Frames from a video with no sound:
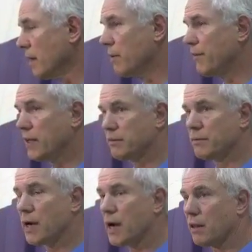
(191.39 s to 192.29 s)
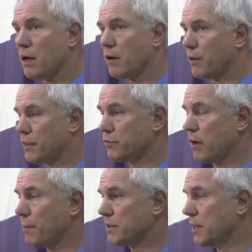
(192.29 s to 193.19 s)
Yeah, we've had some dialogue with his
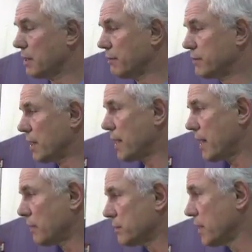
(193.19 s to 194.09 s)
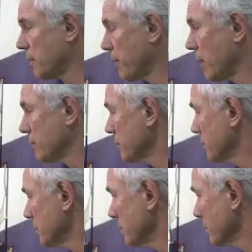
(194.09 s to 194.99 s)
representative today. I don't see any
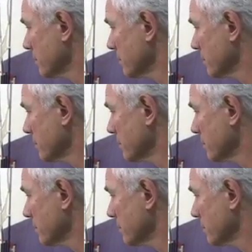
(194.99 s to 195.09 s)
problems.